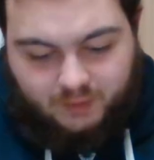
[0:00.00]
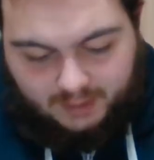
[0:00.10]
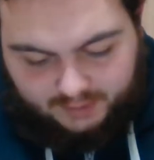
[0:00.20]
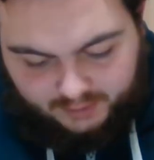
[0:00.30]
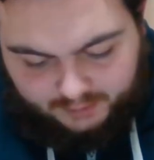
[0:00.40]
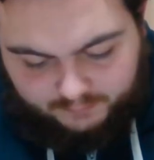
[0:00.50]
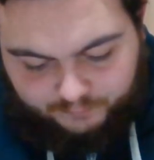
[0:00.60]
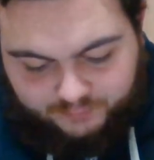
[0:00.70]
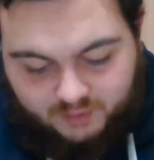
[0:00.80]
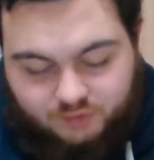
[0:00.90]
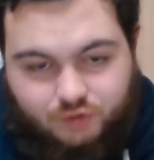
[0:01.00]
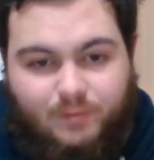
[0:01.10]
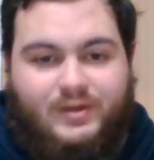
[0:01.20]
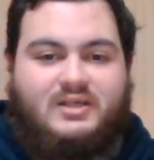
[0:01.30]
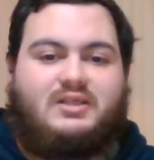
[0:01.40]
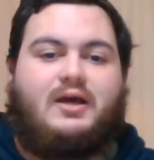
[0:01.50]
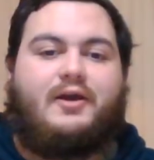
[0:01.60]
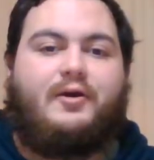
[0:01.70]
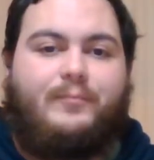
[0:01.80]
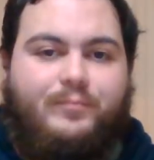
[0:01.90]
And then 2 minutes
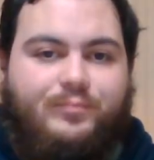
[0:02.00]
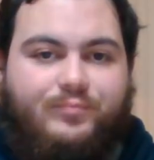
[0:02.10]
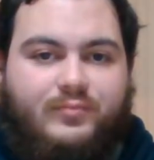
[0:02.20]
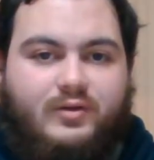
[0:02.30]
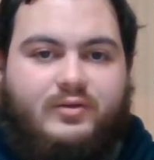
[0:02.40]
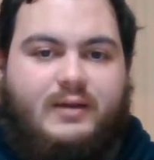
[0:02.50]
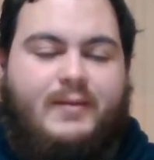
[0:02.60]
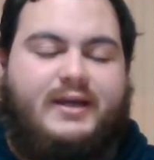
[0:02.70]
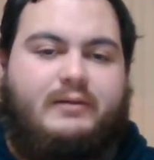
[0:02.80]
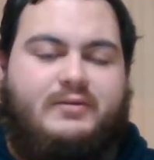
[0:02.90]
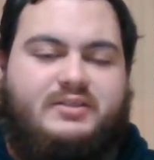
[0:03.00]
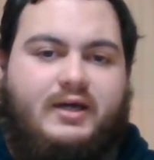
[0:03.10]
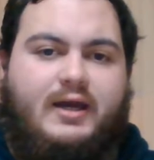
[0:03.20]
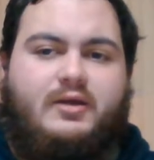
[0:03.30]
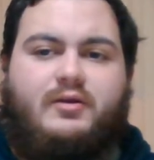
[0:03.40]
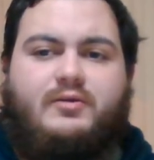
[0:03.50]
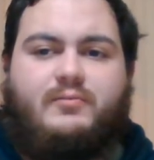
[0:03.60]
later, they make a mistake.